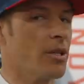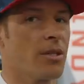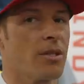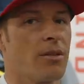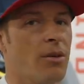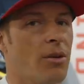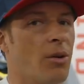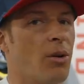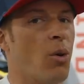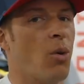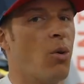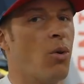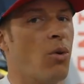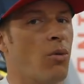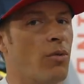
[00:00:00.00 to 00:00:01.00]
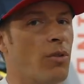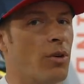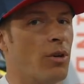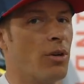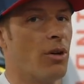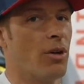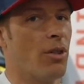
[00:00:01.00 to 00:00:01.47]
is
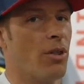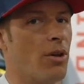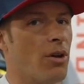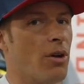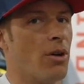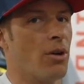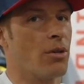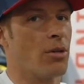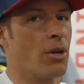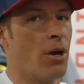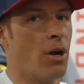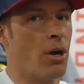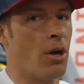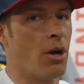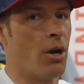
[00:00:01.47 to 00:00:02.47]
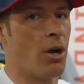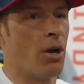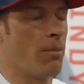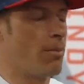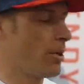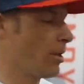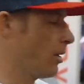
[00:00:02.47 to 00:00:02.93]
over the
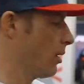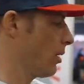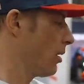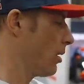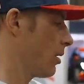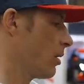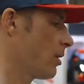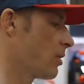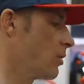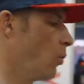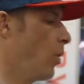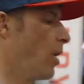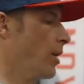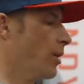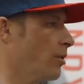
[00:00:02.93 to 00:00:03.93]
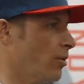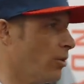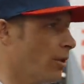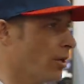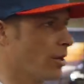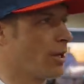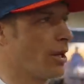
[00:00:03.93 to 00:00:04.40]
top. It's way
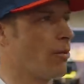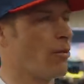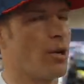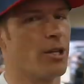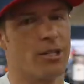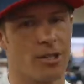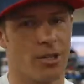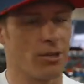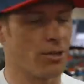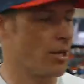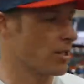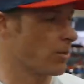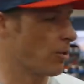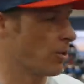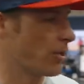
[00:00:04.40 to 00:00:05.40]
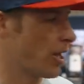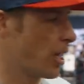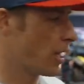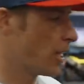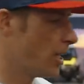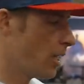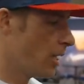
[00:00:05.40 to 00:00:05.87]
cool. Can't wait to tell you guys about
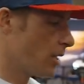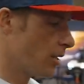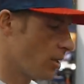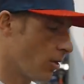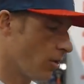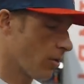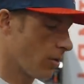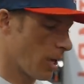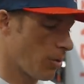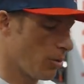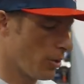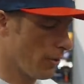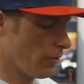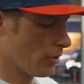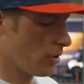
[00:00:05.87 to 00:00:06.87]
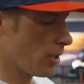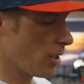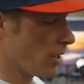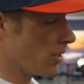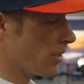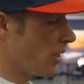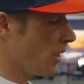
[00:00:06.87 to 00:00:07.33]
that. So a couple different
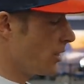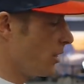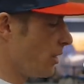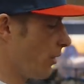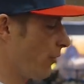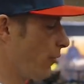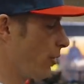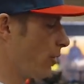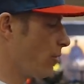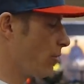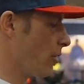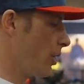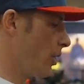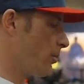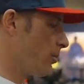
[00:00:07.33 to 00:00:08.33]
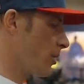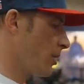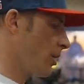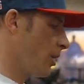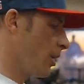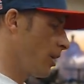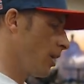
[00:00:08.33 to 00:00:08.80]
things, different grips.
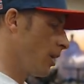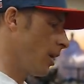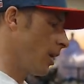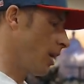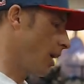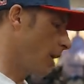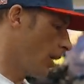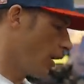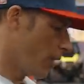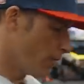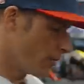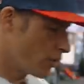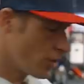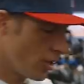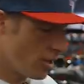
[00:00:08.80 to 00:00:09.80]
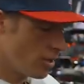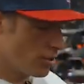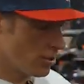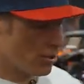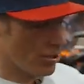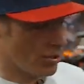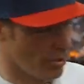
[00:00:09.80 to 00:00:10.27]
Uh, they've
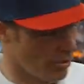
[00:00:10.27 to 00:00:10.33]
changed